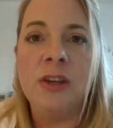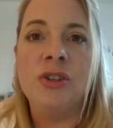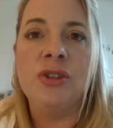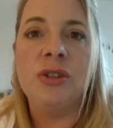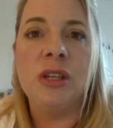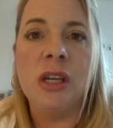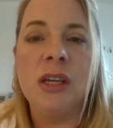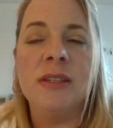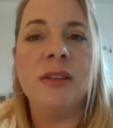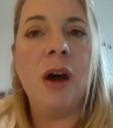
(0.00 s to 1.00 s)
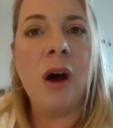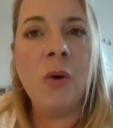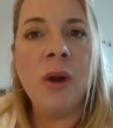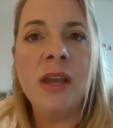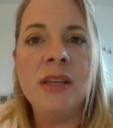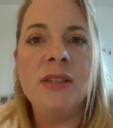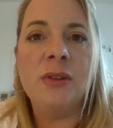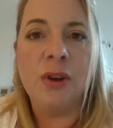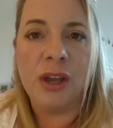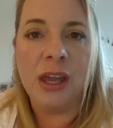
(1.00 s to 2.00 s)
She is always
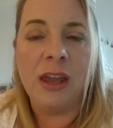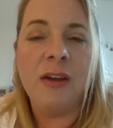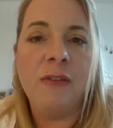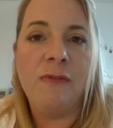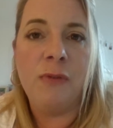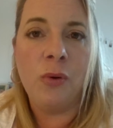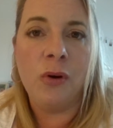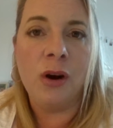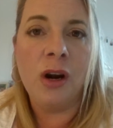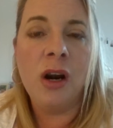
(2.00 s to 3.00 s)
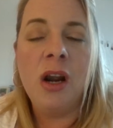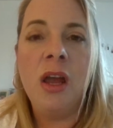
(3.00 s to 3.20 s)
looking for